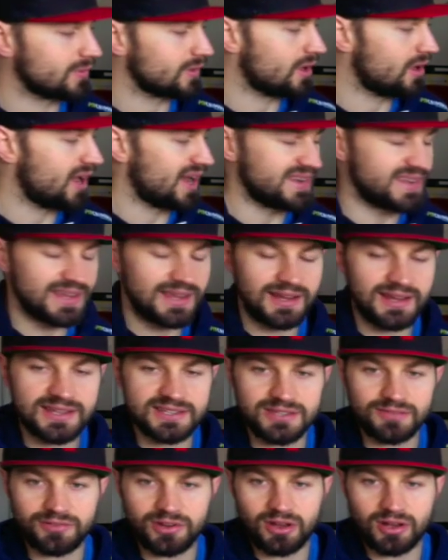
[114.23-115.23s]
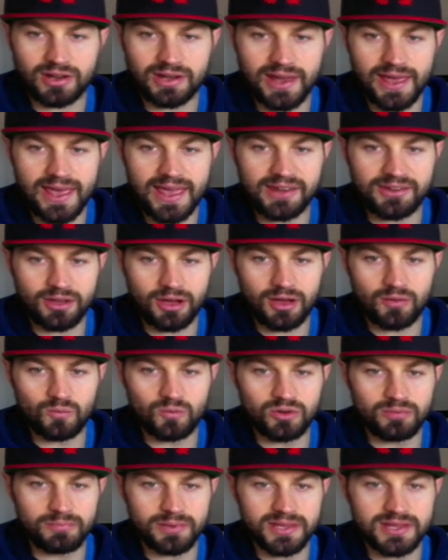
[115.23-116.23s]
Ideally, something like an air dime
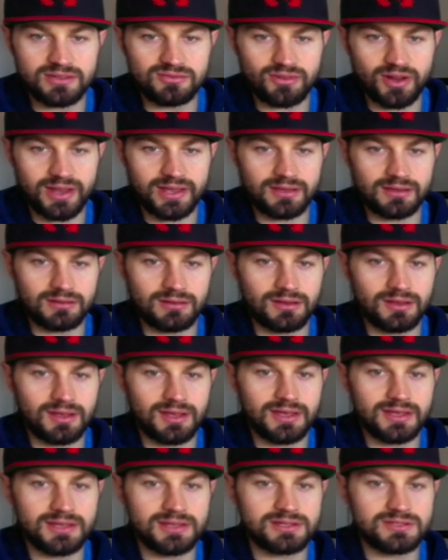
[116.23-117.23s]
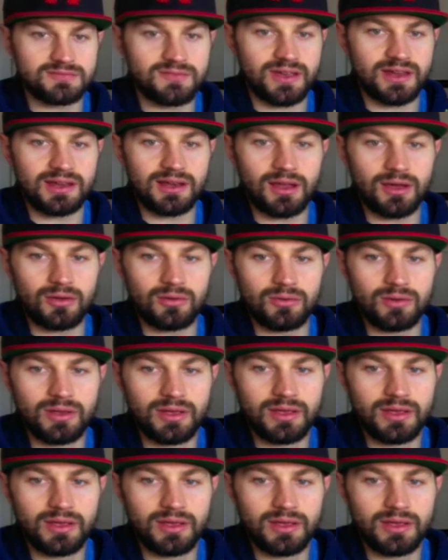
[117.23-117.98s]
would be great. It's very low